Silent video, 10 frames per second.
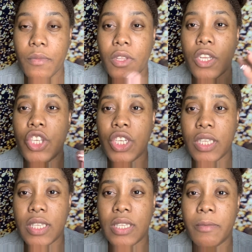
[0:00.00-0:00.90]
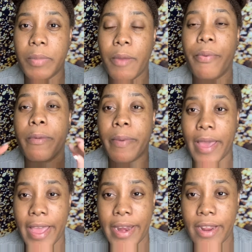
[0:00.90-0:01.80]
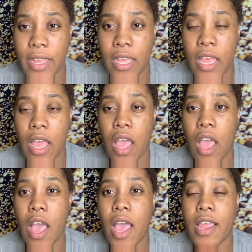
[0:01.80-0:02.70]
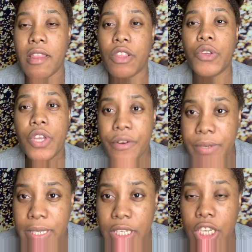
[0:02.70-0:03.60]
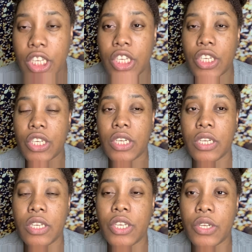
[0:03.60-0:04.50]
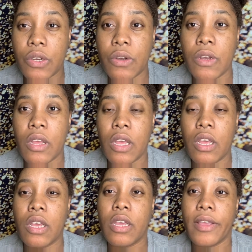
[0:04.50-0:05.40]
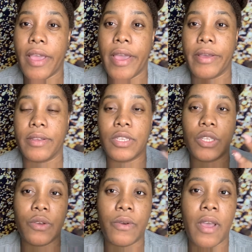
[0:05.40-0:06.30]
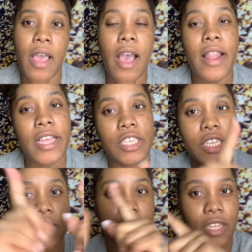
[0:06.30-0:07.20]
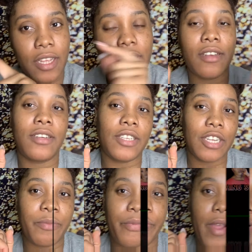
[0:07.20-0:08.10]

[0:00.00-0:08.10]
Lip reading: Just be prepared and do your research, you know. Yeah, so let's just jump right